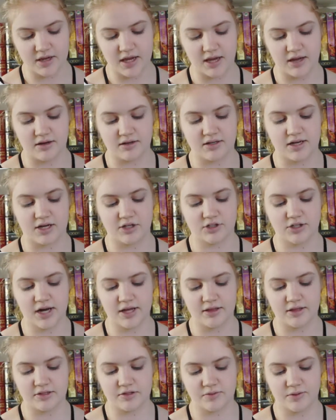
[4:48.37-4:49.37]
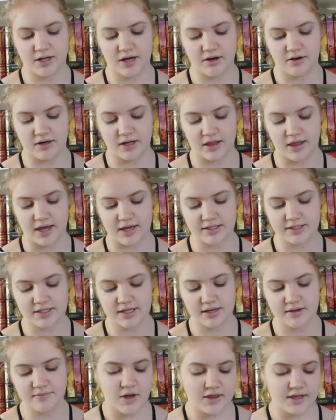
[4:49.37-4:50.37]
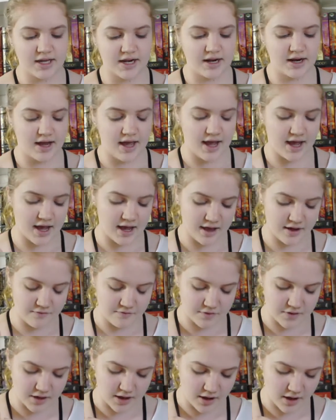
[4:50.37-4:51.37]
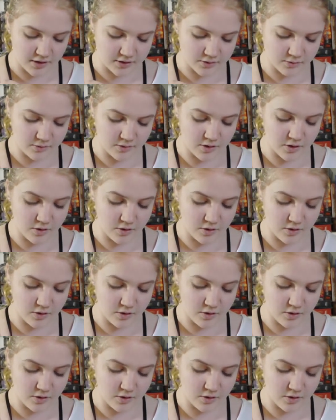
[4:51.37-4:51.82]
and I tried this one out and I liked it but they didn't have the other one.